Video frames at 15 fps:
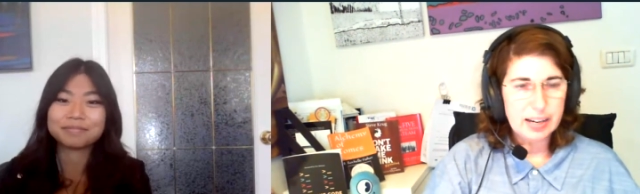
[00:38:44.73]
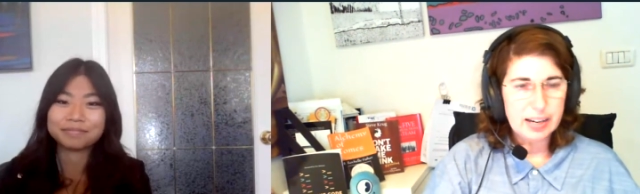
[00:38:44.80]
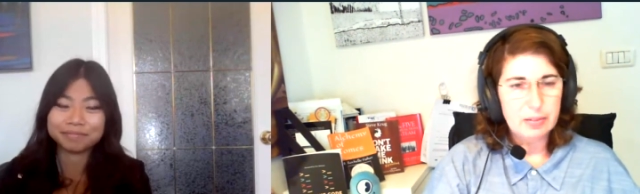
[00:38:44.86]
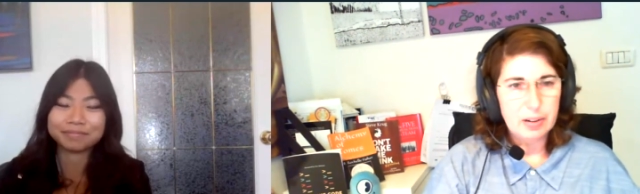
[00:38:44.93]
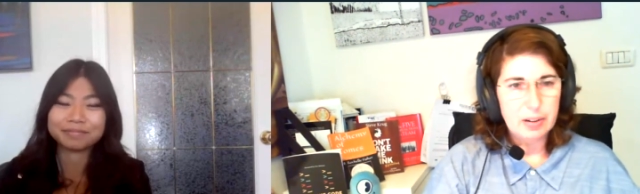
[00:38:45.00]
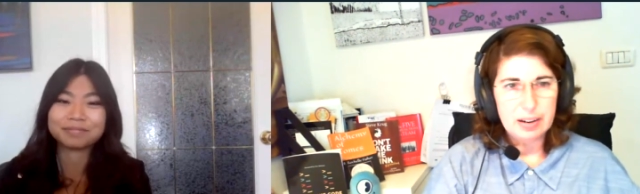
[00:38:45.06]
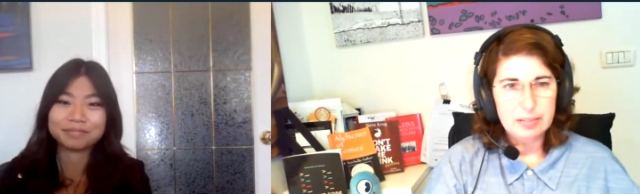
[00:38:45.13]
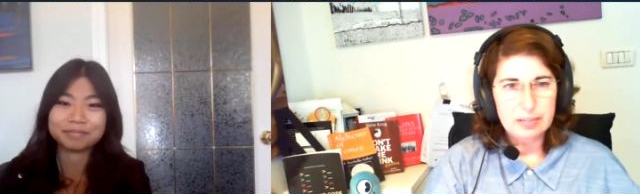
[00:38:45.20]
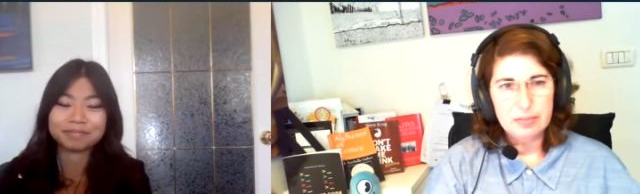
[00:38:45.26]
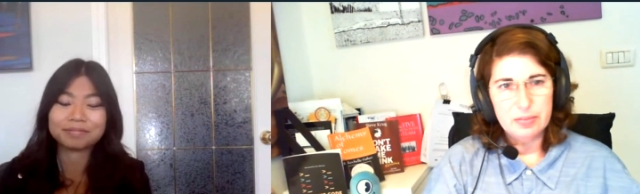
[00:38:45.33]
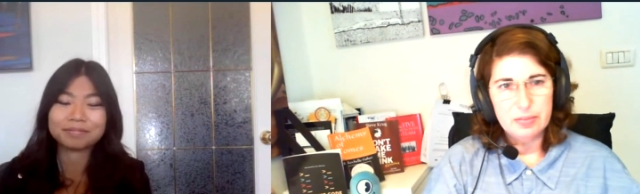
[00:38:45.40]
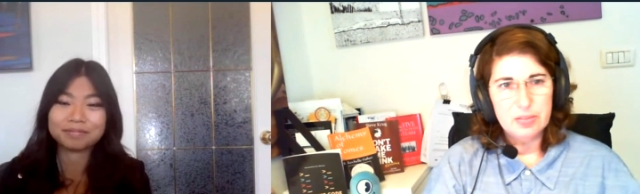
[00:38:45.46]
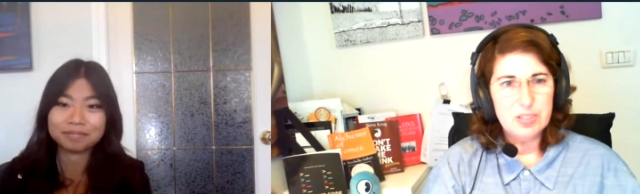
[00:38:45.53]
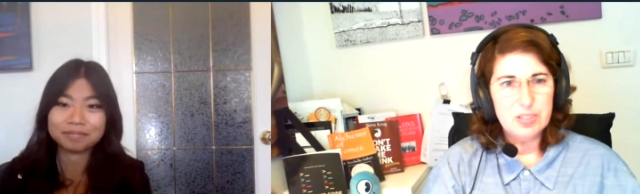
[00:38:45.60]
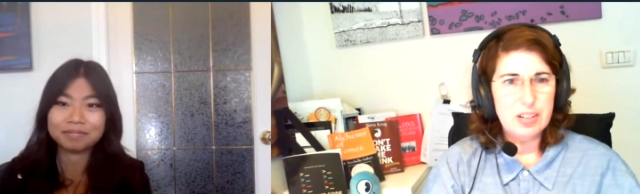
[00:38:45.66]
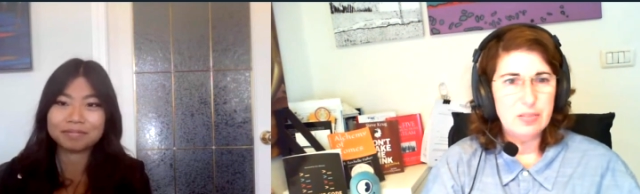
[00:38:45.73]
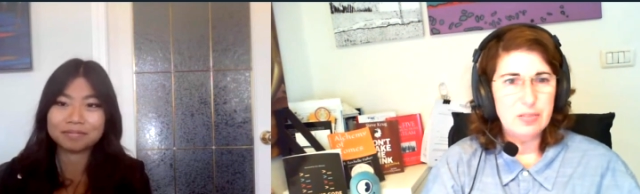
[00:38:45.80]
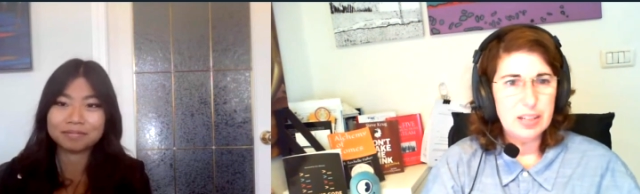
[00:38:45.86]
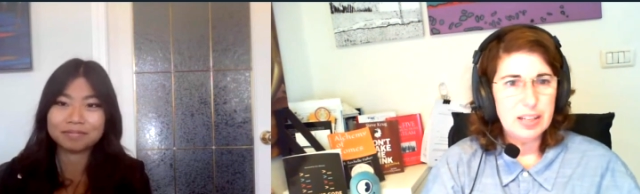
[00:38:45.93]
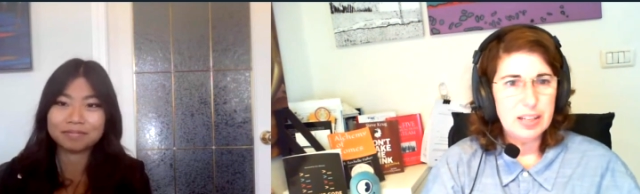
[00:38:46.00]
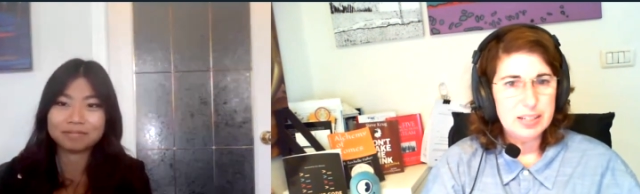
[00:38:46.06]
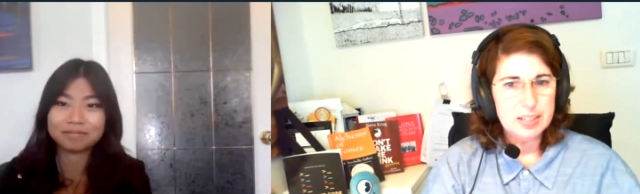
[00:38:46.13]
Speaker 1: I, I didn't
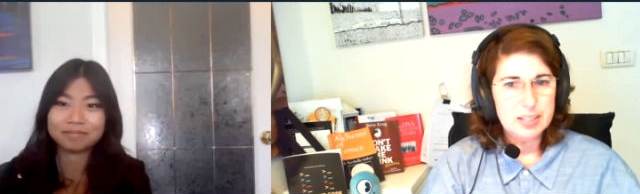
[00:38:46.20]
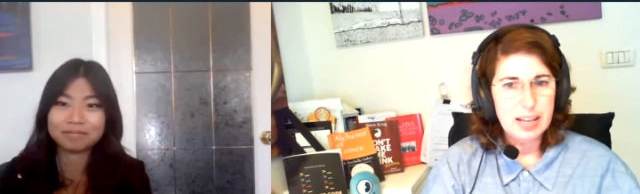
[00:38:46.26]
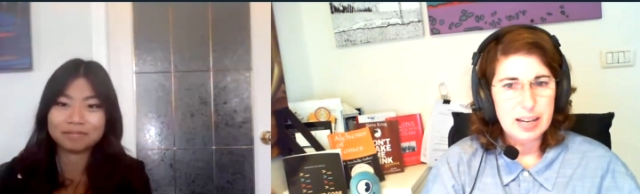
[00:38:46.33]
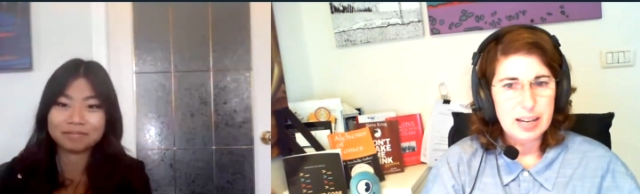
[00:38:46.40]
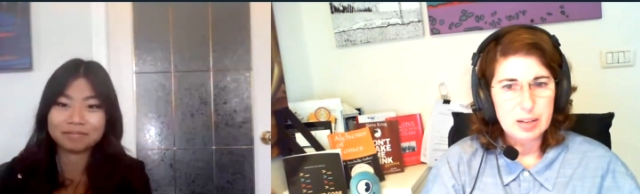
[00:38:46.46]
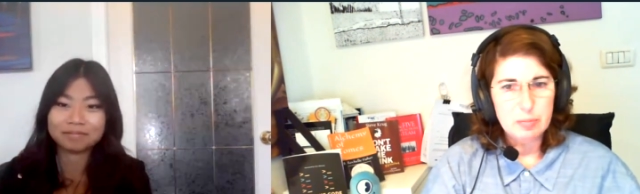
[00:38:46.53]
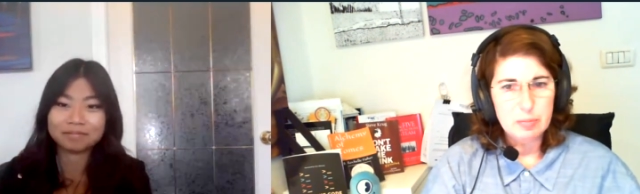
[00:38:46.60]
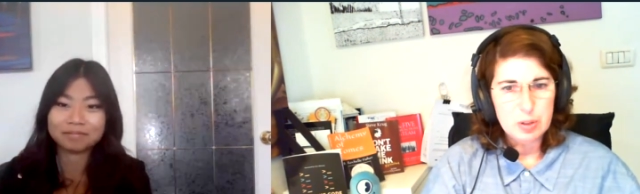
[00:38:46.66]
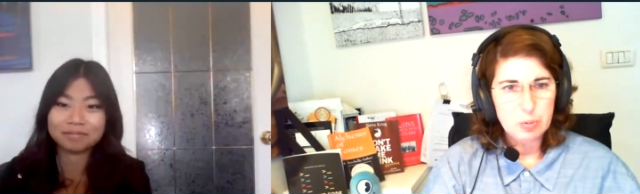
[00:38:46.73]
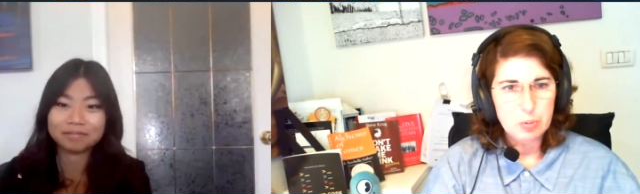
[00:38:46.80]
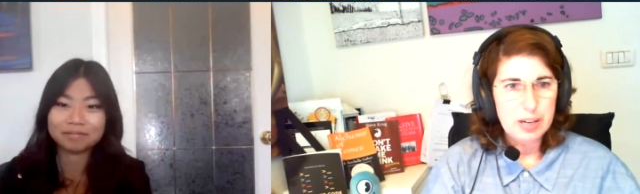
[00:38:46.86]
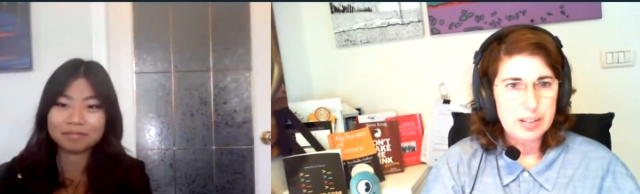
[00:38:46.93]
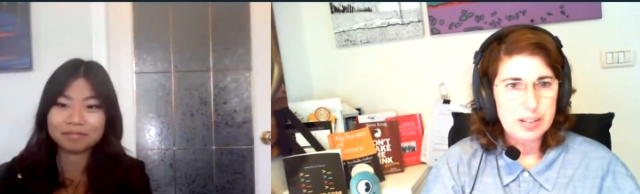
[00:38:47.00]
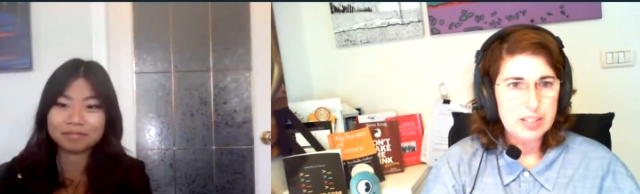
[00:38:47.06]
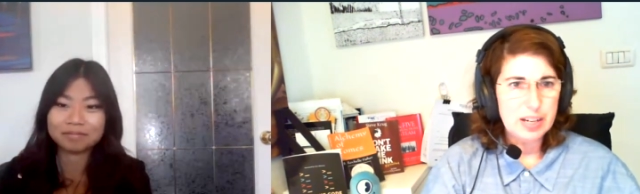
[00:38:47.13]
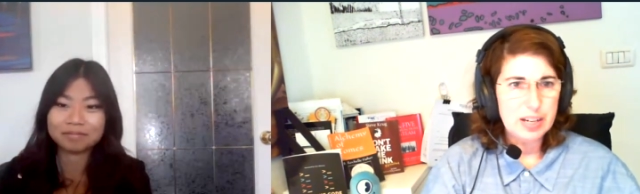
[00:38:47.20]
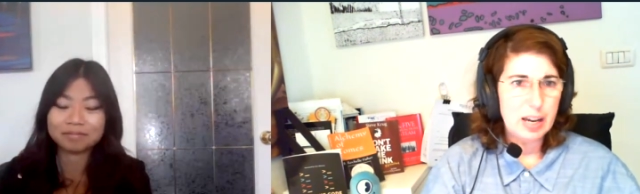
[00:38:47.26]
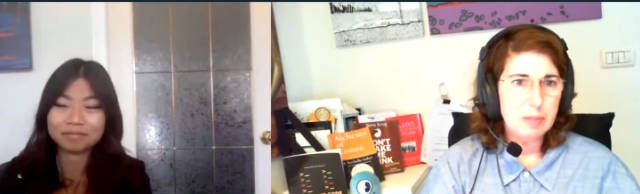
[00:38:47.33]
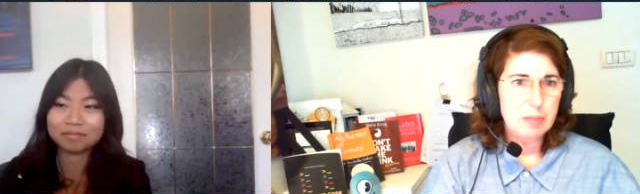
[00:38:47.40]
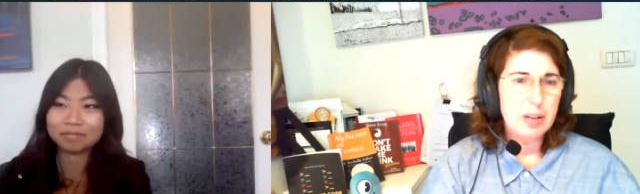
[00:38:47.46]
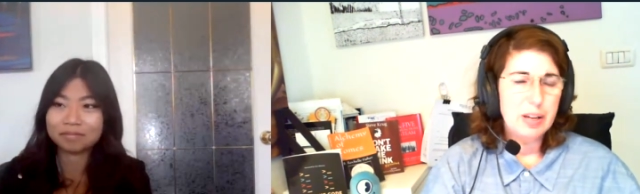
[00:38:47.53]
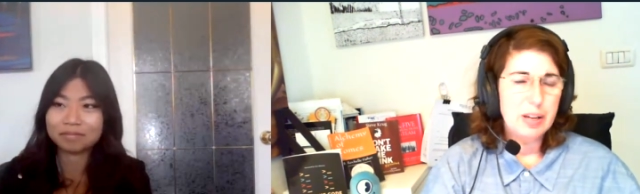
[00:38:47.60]
realize that in between the time